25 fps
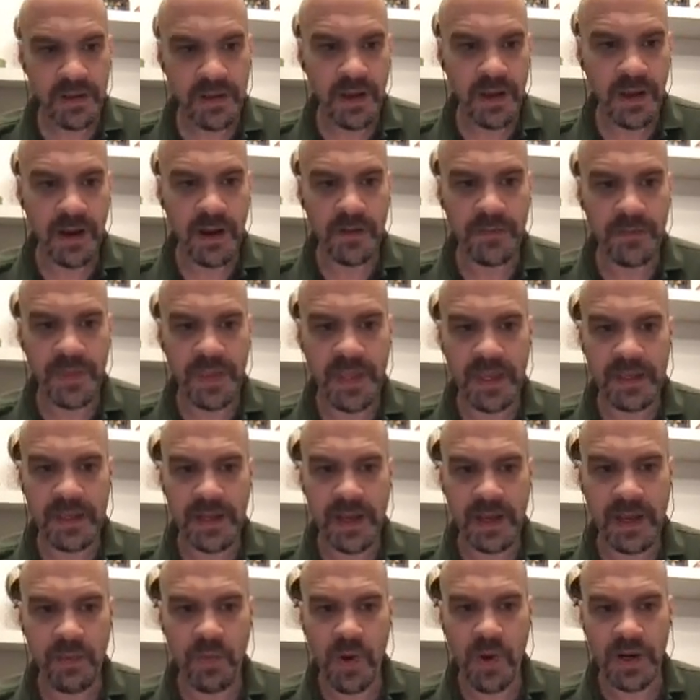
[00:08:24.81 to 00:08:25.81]
And
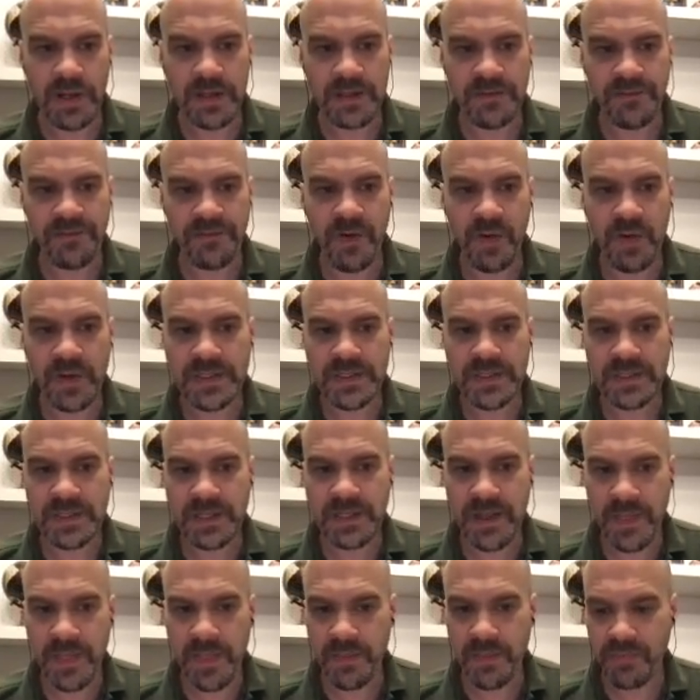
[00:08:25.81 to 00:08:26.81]
I wanted to focus
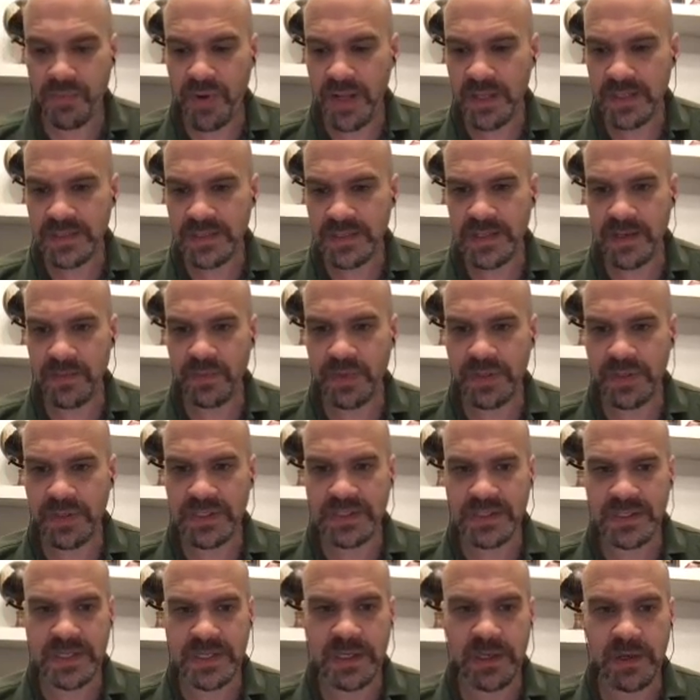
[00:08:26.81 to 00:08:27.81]
in on the brainstem, which
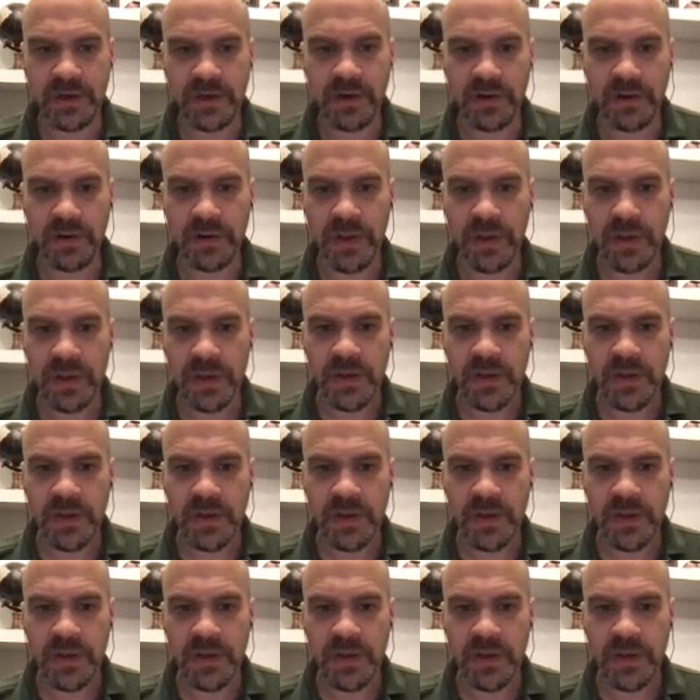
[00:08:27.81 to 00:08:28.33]
is here.